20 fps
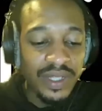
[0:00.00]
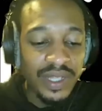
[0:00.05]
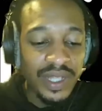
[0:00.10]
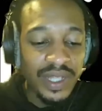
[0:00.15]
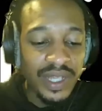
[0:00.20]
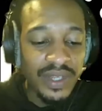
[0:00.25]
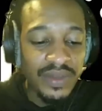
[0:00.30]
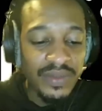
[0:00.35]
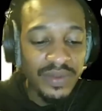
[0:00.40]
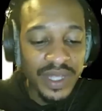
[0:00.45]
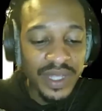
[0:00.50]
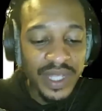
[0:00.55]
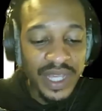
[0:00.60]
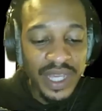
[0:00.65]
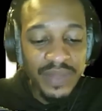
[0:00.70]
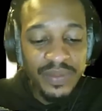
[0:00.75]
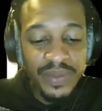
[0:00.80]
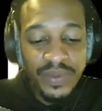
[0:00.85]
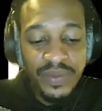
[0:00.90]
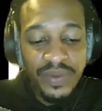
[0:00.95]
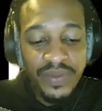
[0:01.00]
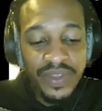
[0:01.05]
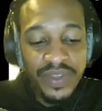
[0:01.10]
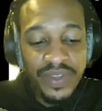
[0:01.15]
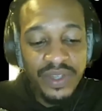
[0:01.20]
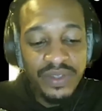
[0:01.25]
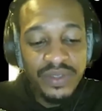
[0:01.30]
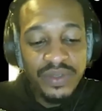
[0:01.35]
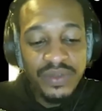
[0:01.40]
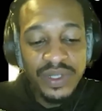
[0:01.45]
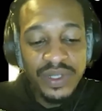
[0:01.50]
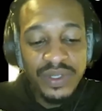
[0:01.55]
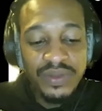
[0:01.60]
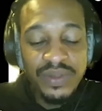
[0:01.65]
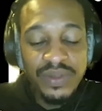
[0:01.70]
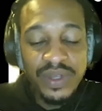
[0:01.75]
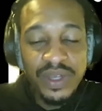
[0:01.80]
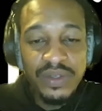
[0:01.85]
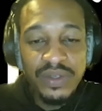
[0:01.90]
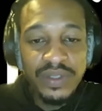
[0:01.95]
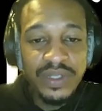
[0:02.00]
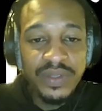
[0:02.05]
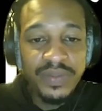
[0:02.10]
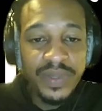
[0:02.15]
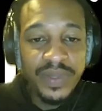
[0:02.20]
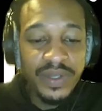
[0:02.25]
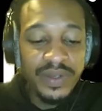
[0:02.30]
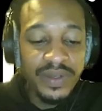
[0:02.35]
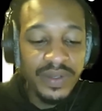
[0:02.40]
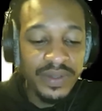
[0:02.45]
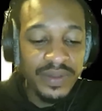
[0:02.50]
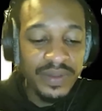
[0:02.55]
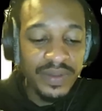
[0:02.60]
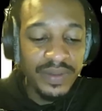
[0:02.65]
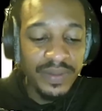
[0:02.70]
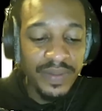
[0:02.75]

then will things be revealed to us through the Holy Spirit